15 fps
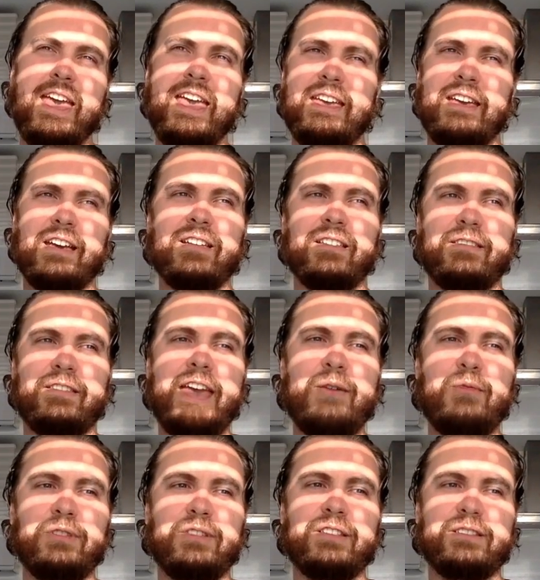
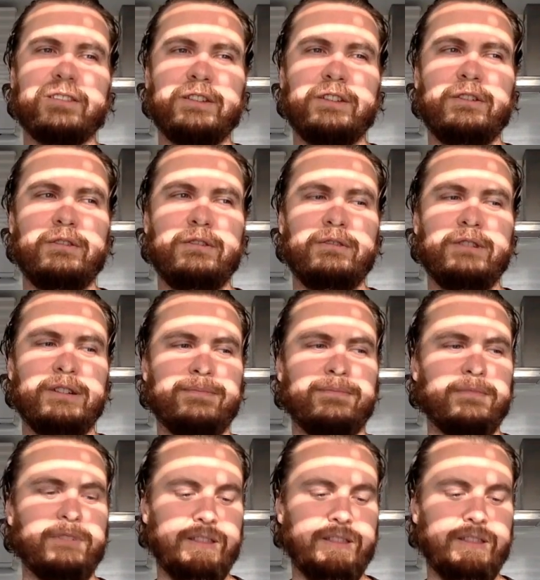they were the two